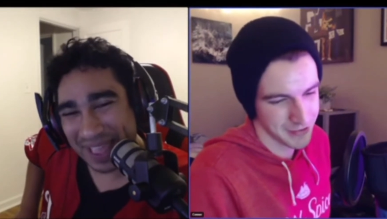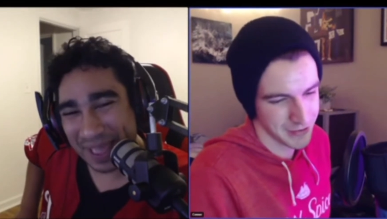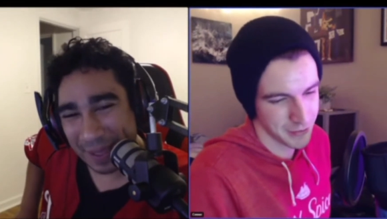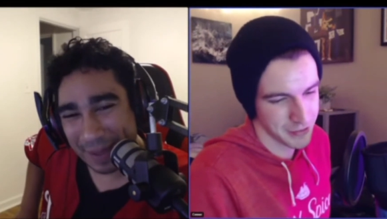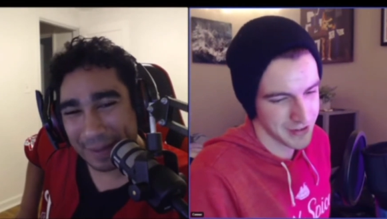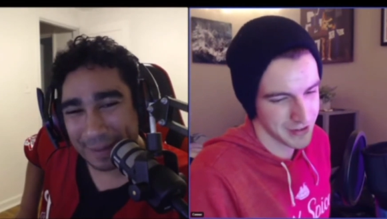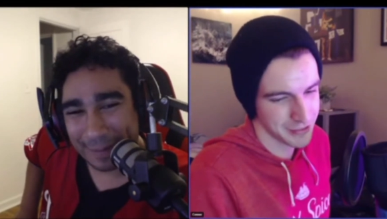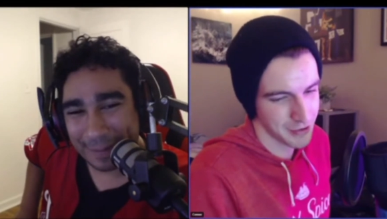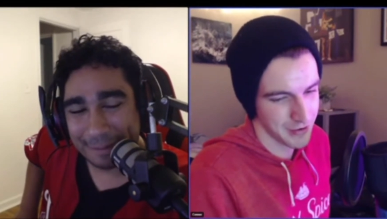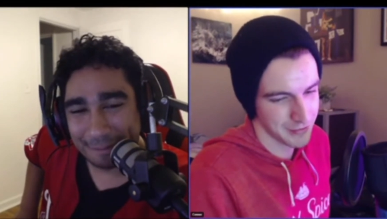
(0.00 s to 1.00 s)
Speaker 1: was a little thing
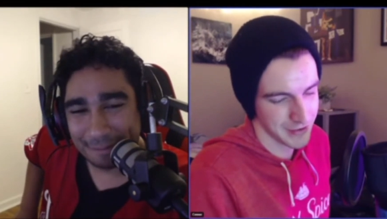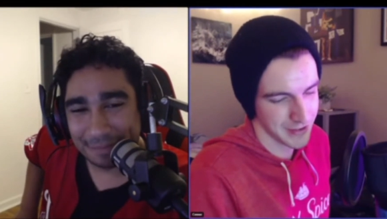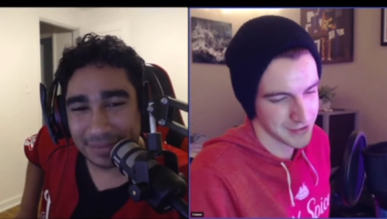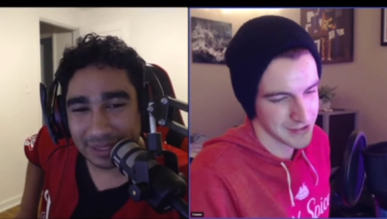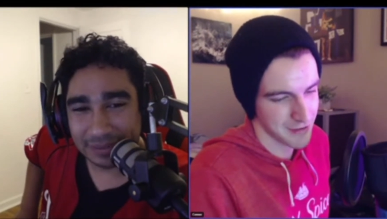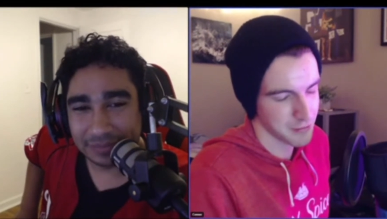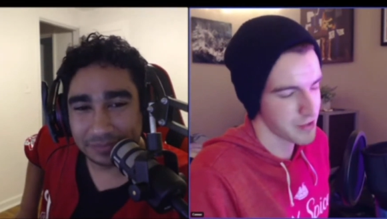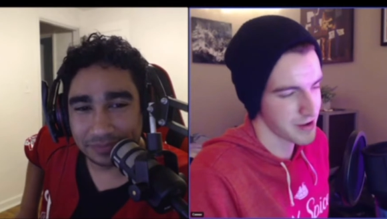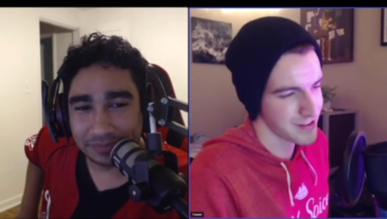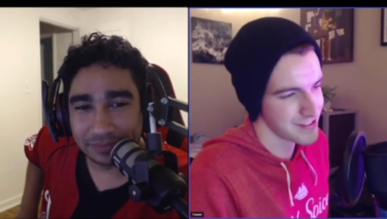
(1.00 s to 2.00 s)
I thought of like as an
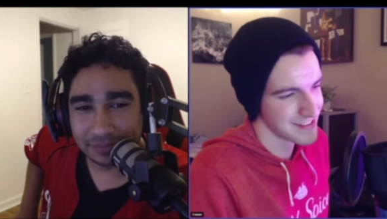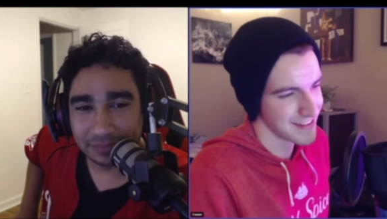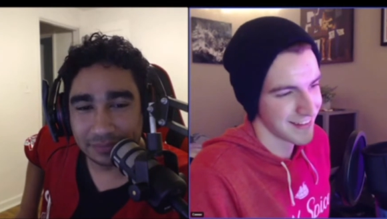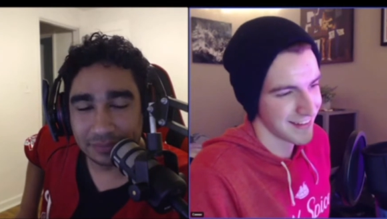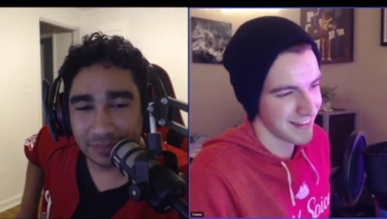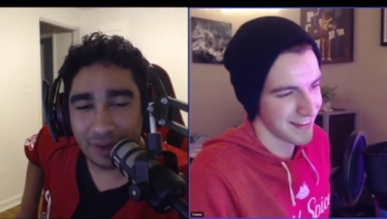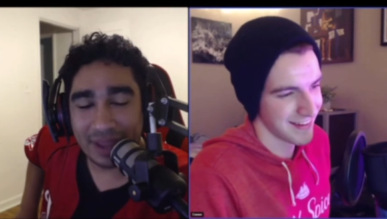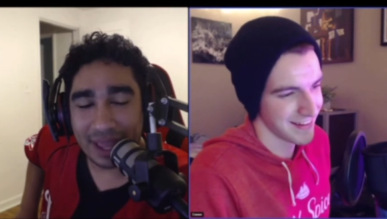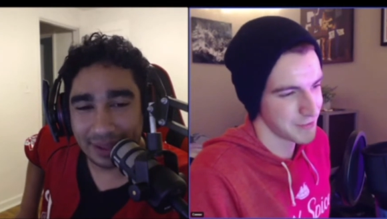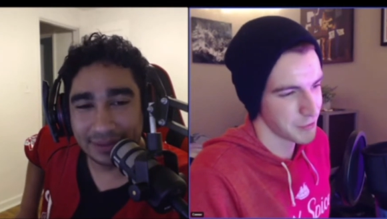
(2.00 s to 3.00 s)
after thing. Uh,
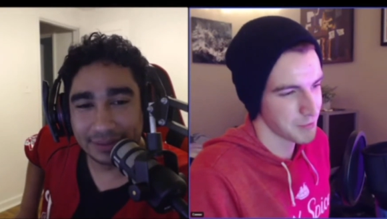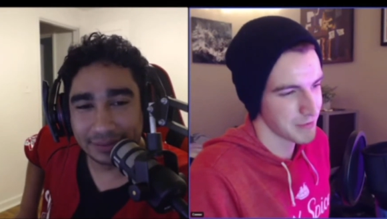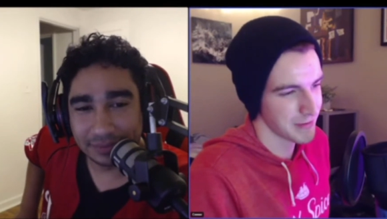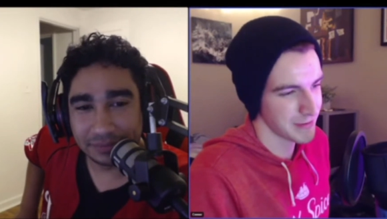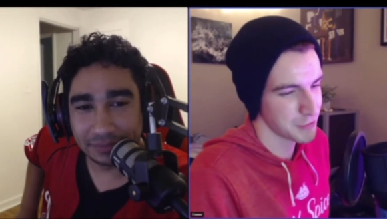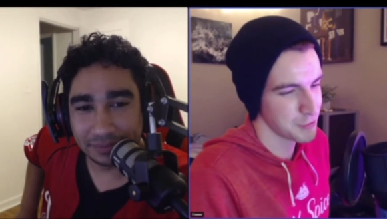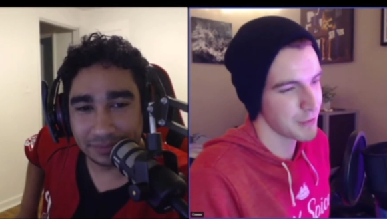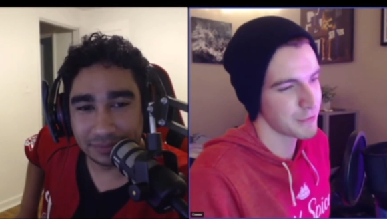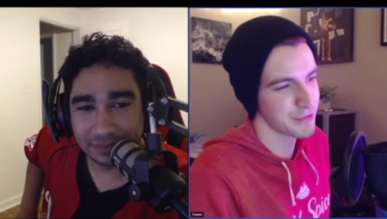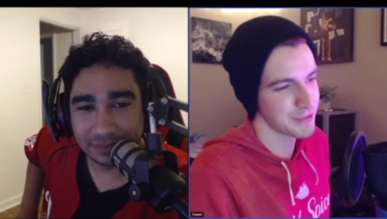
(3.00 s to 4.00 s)
okay. Uh, it took me like
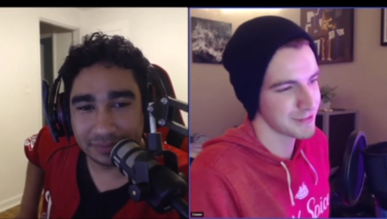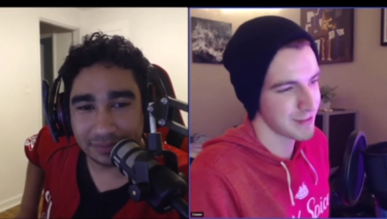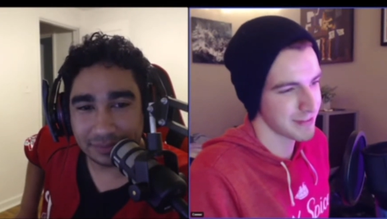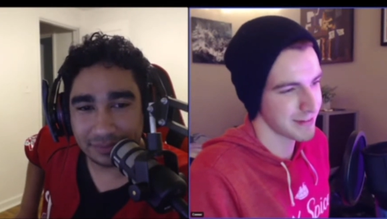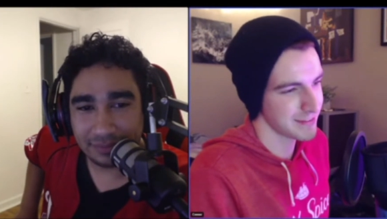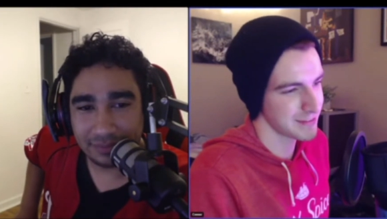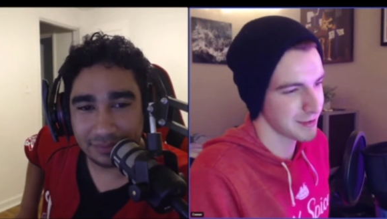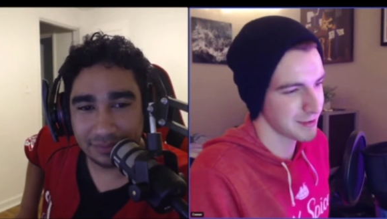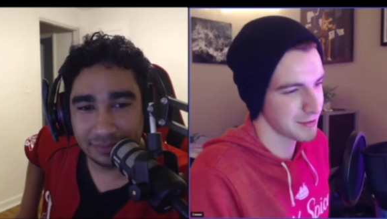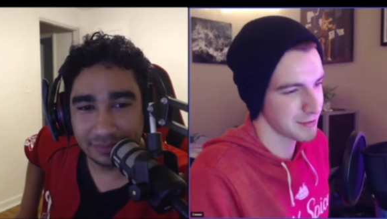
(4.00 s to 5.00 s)
2 months I think
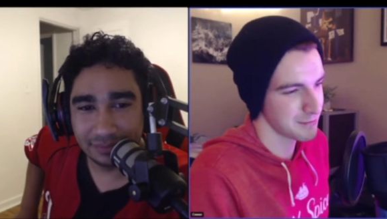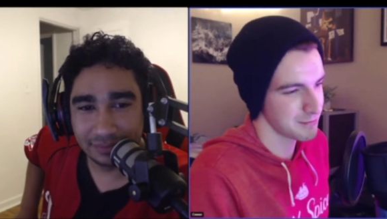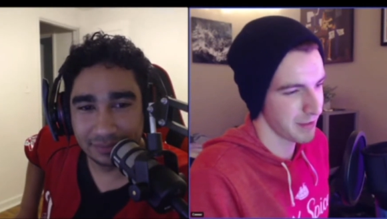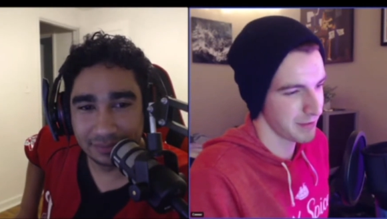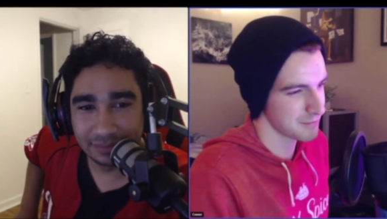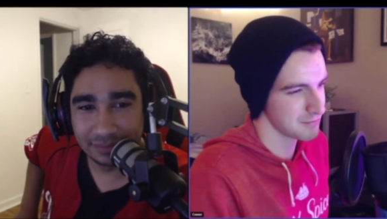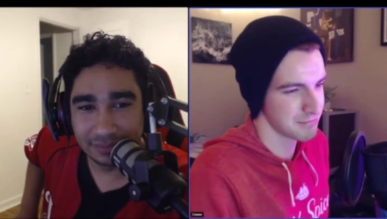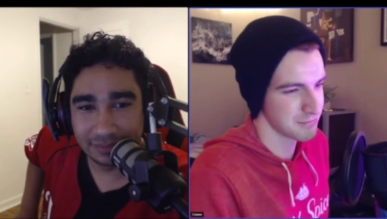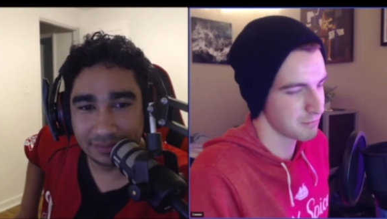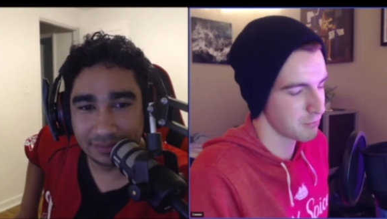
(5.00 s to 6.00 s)
to like
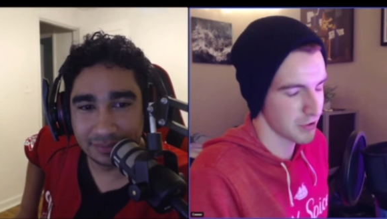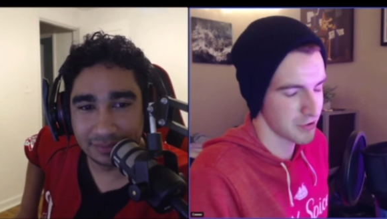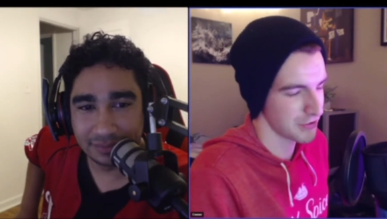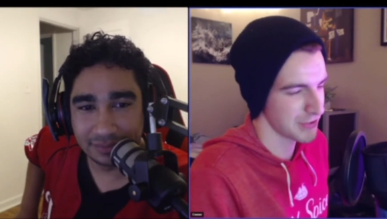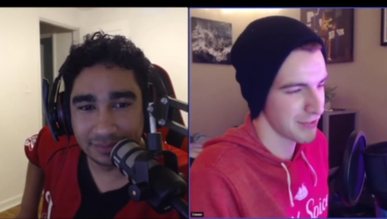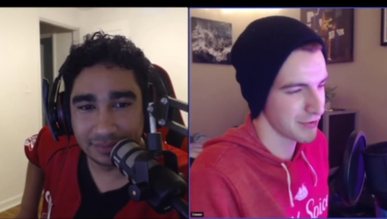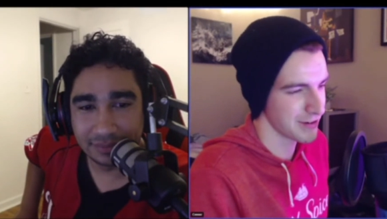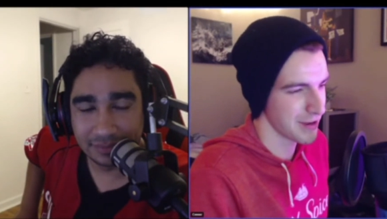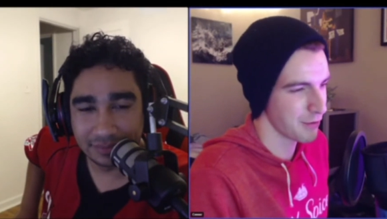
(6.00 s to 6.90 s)
put it all together.